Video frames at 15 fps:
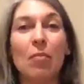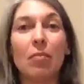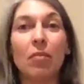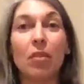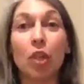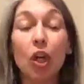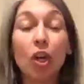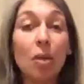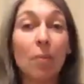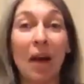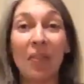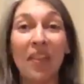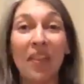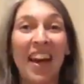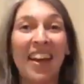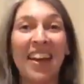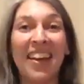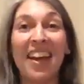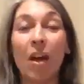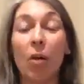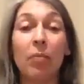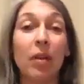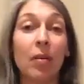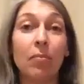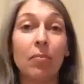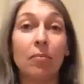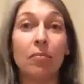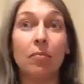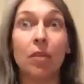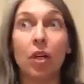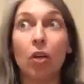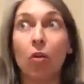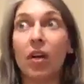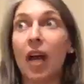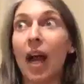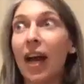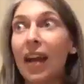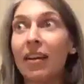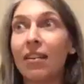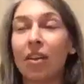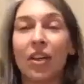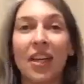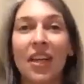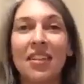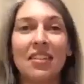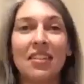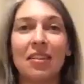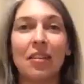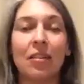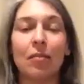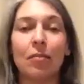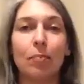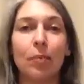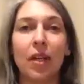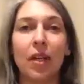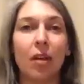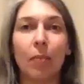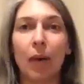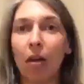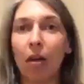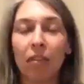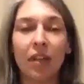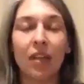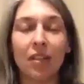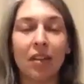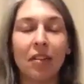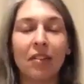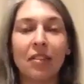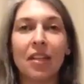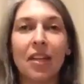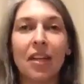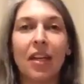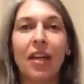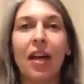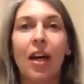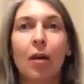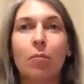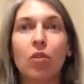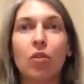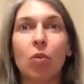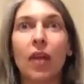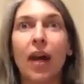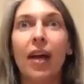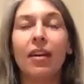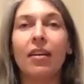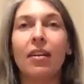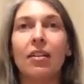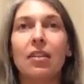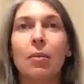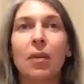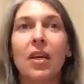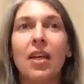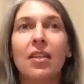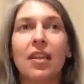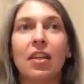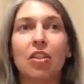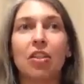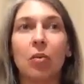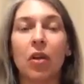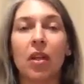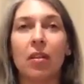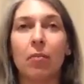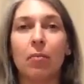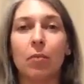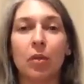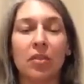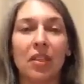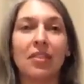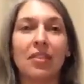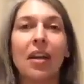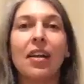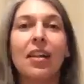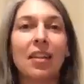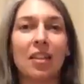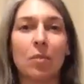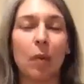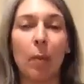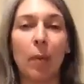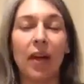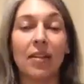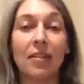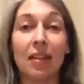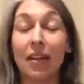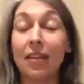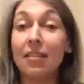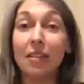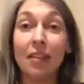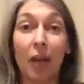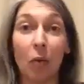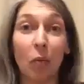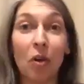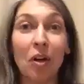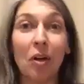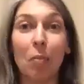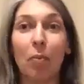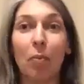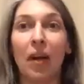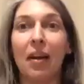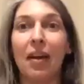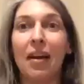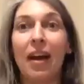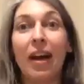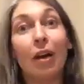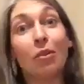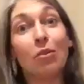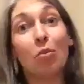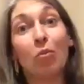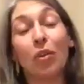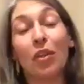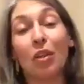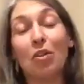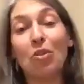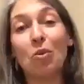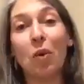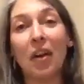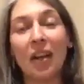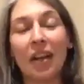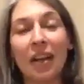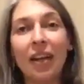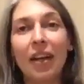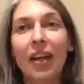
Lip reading: learn about that and help them, you know, guide their kids to become healthy adults. So that to me is actually one of the most exciting things about medicine. It's a lot of work, but I also really enjoy it.